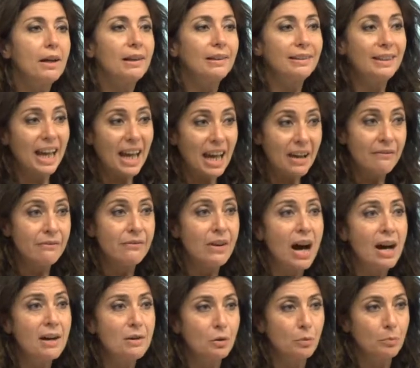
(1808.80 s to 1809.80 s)
the
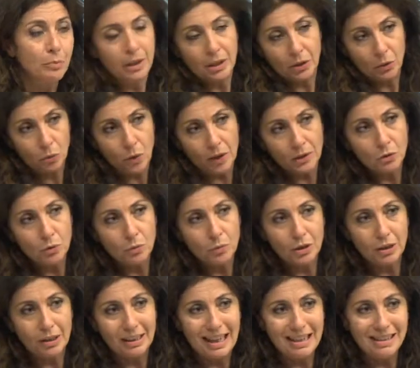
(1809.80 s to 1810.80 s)
environment, quantum
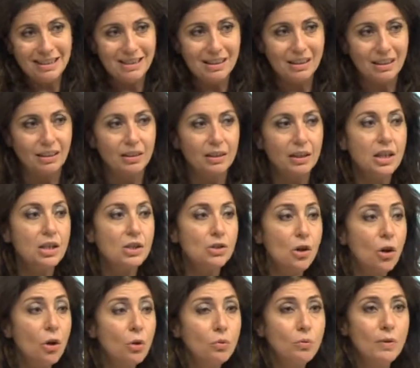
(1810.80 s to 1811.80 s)
or classical, is
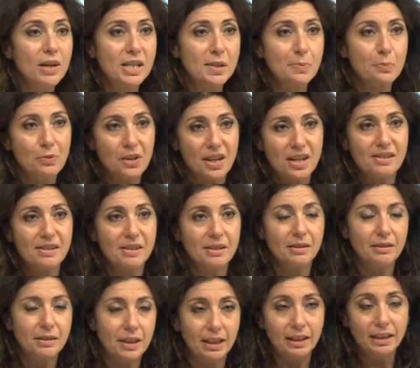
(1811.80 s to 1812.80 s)
always
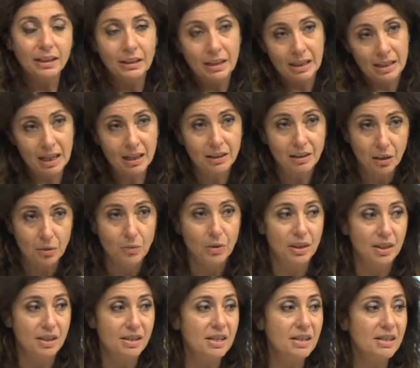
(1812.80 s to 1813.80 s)
present and interacting with
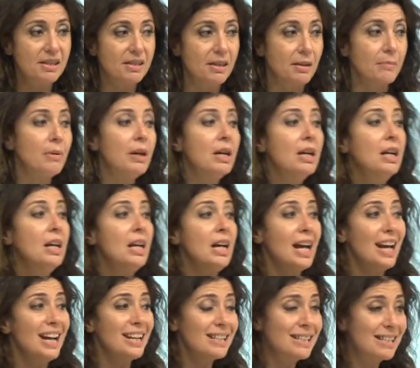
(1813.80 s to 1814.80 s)
the system,
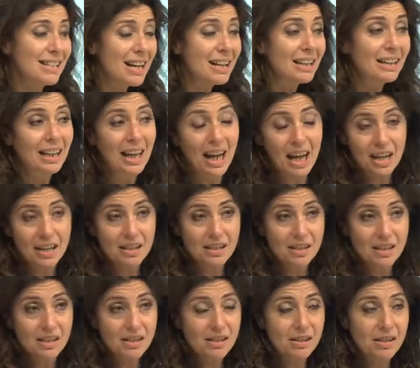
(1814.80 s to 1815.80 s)
in some
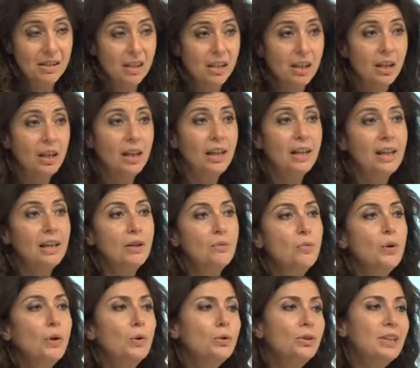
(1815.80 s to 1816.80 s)
cases,
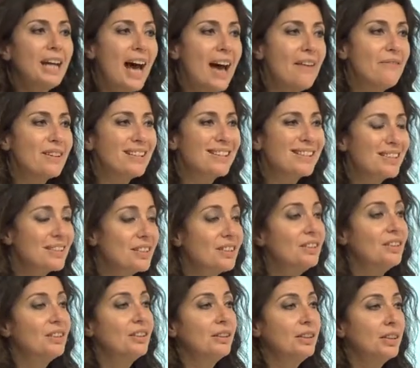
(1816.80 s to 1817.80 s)
we could have a
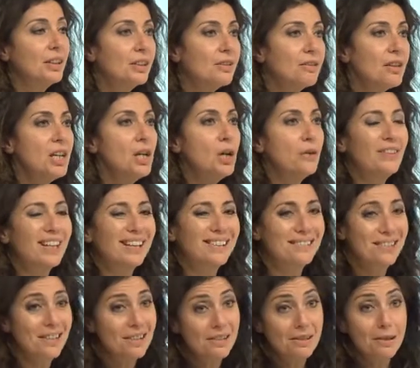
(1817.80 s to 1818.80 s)
certain degree of
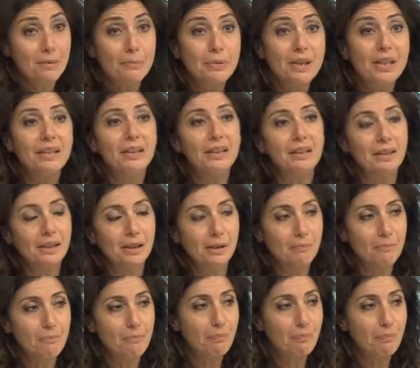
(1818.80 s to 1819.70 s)
accessibility